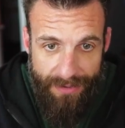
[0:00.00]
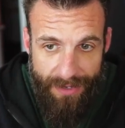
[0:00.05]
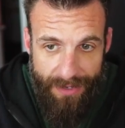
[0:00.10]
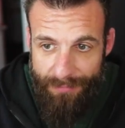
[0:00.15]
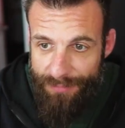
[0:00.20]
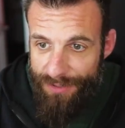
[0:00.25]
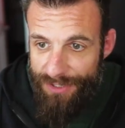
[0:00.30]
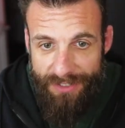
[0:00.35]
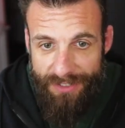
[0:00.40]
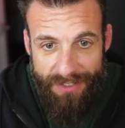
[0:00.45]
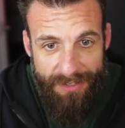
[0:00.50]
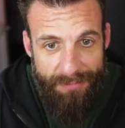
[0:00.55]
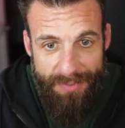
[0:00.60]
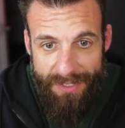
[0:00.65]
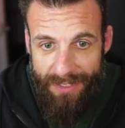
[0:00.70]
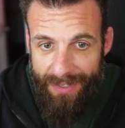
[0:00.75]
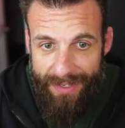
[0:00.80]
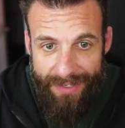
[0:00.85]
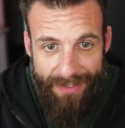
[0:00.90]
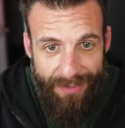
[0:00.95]
I'm just going to
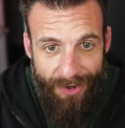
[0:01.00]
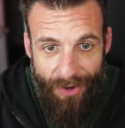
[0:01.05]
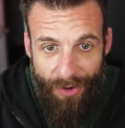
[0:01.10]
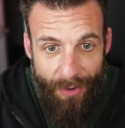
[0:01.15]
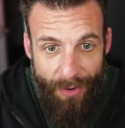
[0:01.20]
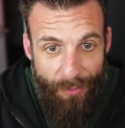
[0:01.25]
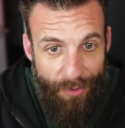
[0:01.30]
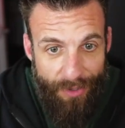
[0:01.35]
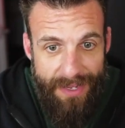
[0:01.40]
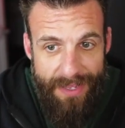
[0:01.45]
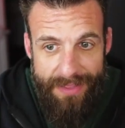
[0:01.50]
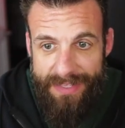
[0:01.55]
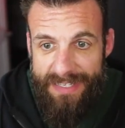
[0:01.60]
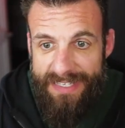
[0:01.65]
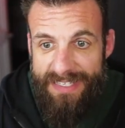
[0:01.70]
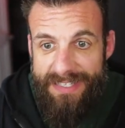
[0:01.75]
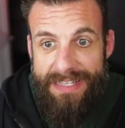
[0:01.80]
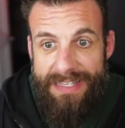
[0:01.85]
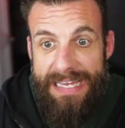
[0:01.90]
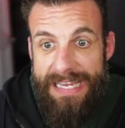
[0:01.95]
be like, oh, we're,
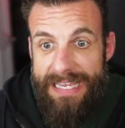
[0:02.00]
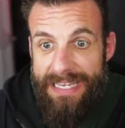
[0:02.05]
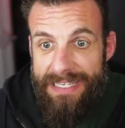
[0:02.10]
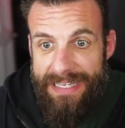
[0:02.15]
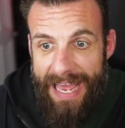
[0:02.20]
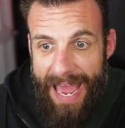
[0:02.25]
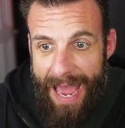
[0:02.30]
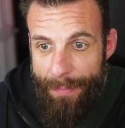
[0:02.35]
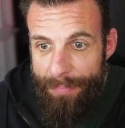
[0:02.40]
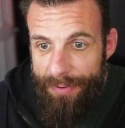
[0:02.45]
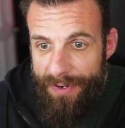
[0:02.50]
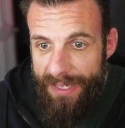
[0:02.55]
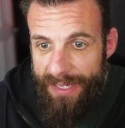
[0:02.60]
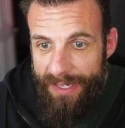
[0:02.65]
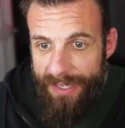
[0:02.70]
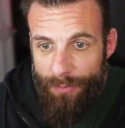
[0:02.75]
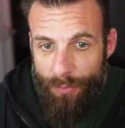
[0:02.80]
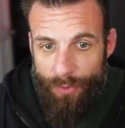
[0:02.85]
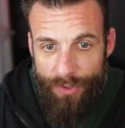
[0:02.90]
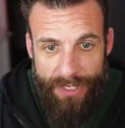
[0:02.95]
this thing is
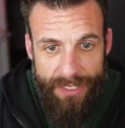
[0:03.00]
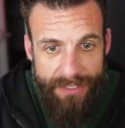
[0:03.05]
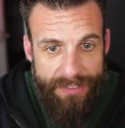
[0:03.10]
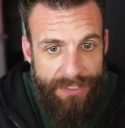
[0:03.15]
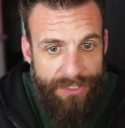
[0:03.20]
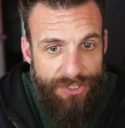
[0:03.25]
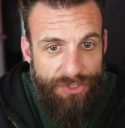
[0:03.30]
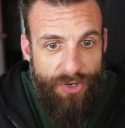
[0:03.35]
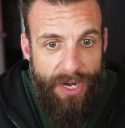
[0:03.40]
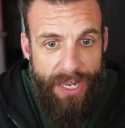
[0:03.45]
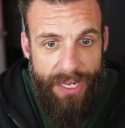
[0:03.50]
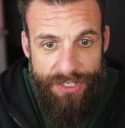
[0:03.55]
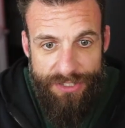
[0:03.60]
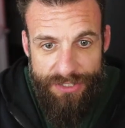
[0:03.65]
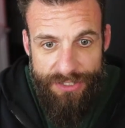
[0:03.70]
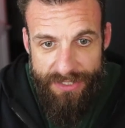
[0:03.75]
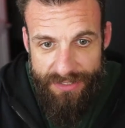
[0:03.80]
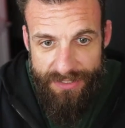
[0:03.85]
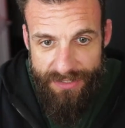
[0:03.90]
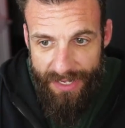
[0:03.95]
happening. We're getting to
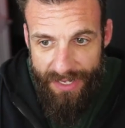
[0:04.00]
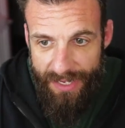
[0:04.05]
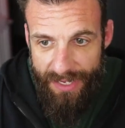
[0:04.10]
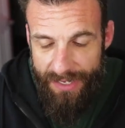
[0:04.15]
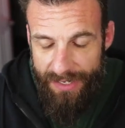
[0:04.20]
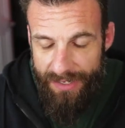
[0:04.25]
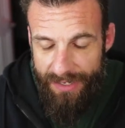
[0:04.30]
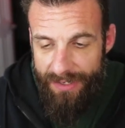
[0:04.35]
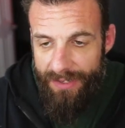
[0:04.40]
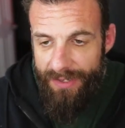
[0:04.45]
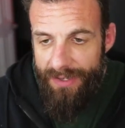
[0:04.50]
change this thing.